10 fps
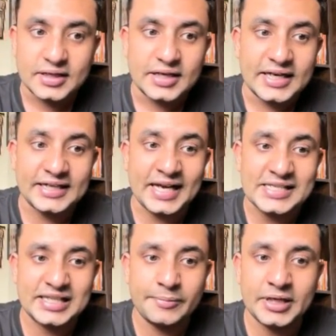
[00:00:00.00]
It
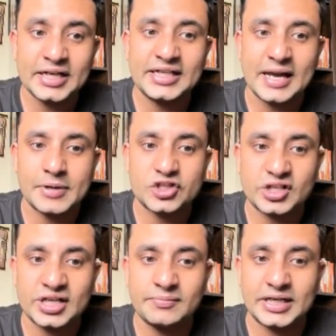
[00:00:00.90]
has limited
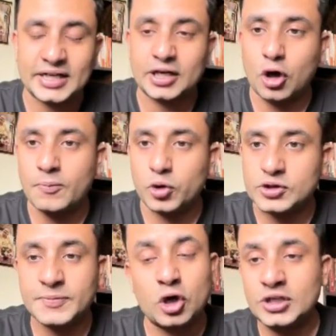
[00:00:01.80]
dimension and metric
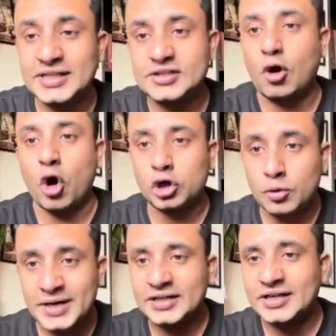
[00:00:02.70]
combos because it's
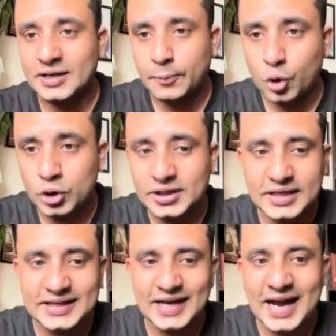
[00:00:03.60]
automated report.
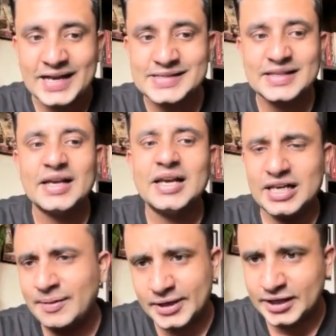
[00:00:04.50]
It has
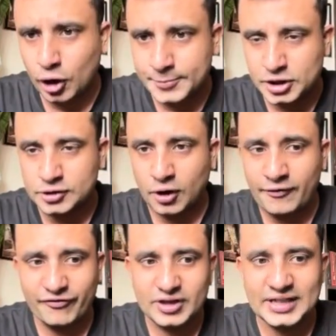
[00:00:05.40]
limited options
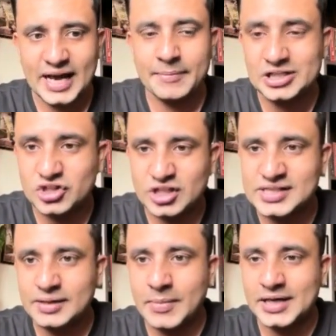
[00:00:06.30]
of dimensions
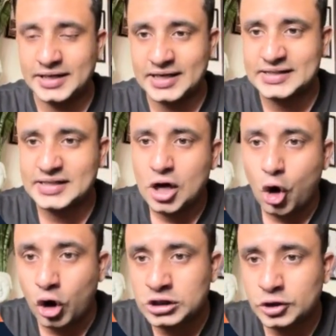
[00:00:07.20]
and metrics.
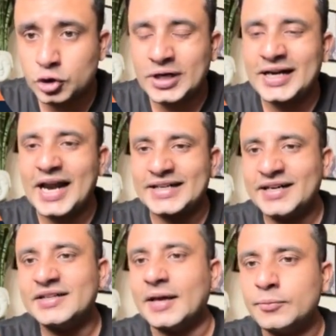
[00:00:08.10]
Although you can
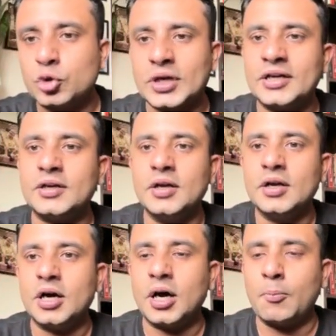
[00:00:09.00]
edit them, you can
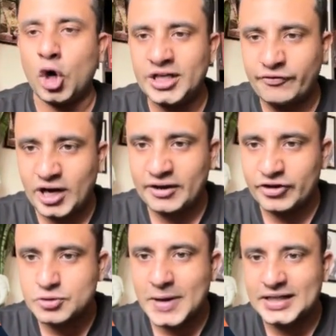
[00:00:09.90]
modify
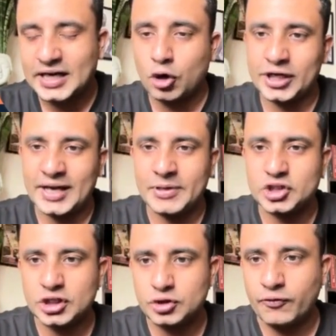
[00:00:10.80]
which metric or
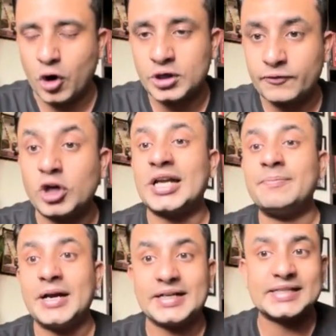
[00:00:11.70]
dimension you want. What are
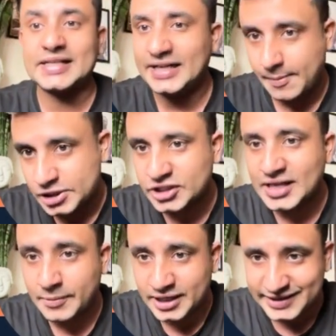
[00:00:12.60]
metrics and dimensions?
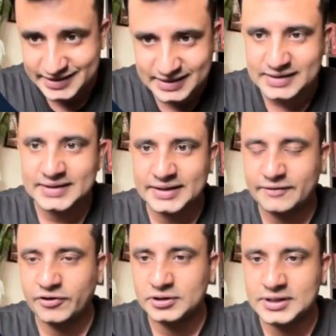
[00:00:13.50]
I'm going to discuss it
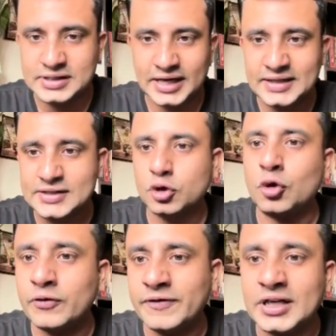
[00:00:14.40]
in further slides. So
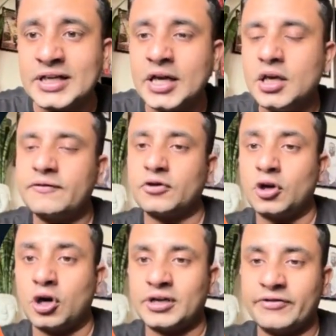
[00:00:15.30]
don't worry if you're
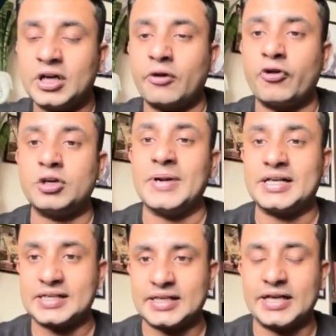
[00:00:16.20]
not aware of what
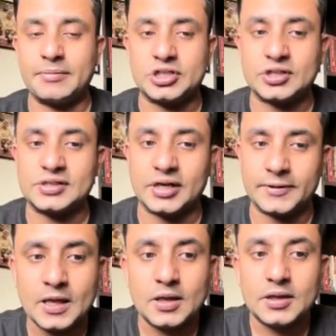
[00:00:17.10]
metrics and dimensions are.
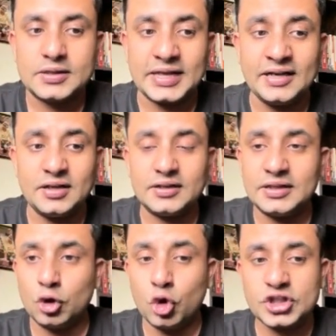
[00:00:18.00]
Then
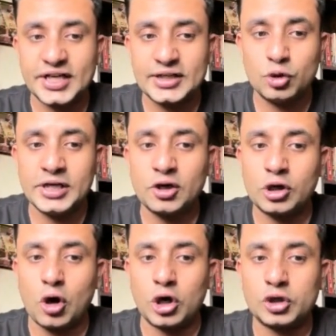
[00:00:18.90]
no scheduling
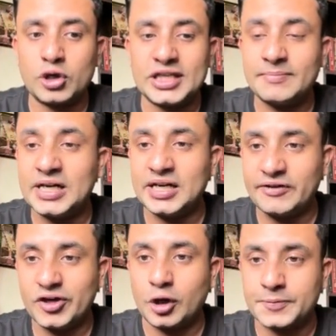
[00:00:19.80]
or auto email
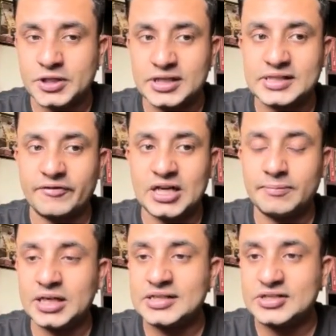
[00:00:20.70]
delivery option is
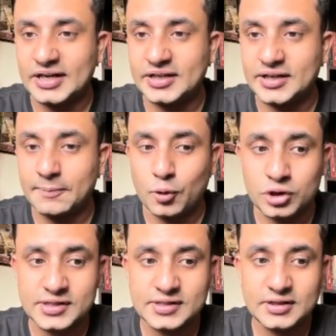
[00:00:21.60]
available in standard reports.